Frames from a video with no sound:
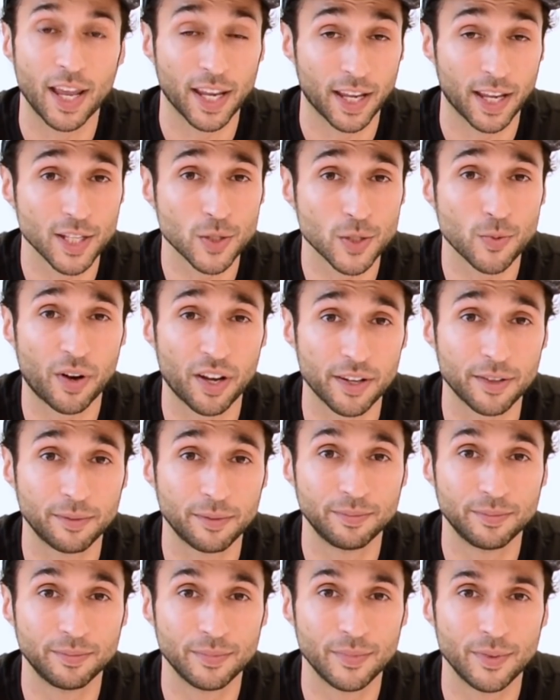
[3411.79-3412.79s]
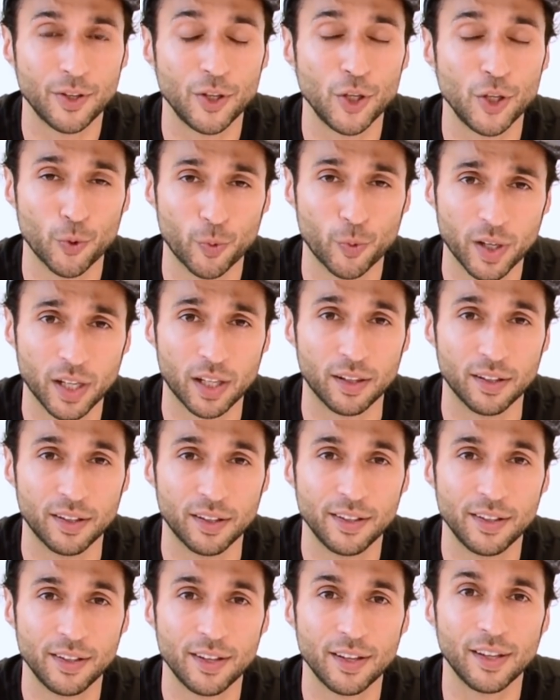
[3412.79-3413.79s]
And guess what? You
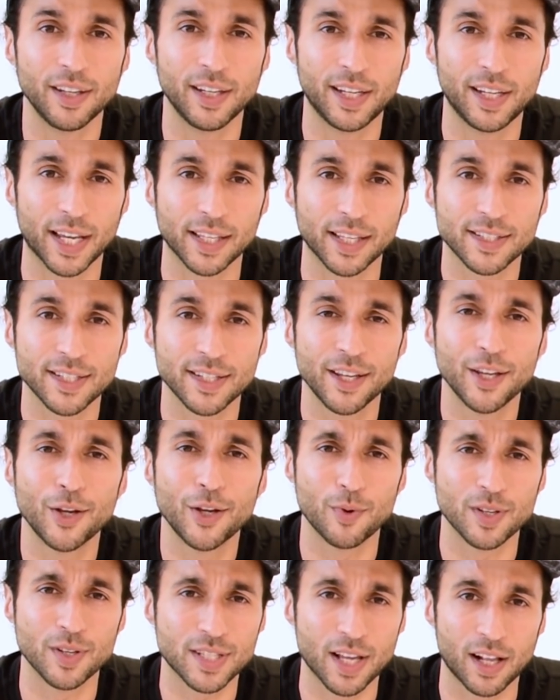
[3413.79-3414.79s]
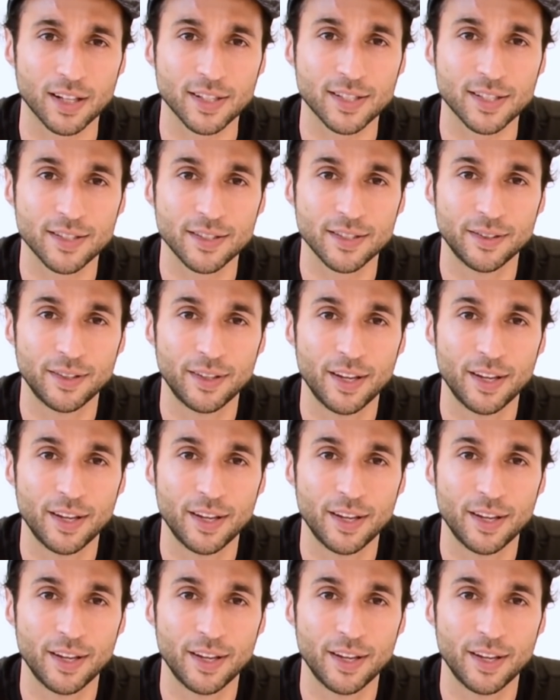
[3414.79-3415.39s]
will get results.